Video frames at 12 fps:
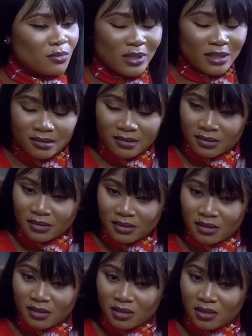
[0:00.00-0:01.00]
Wait.
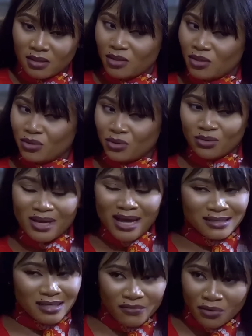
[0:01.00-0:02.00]
You
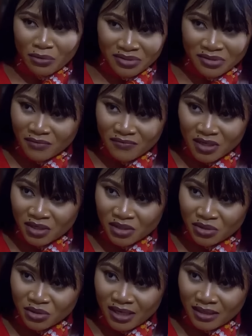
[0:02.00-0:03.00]
guys have not resolved the
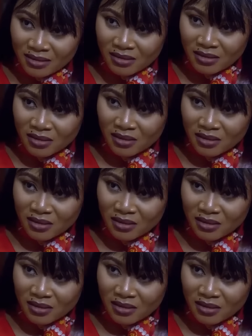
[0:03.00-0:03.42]
issue yet.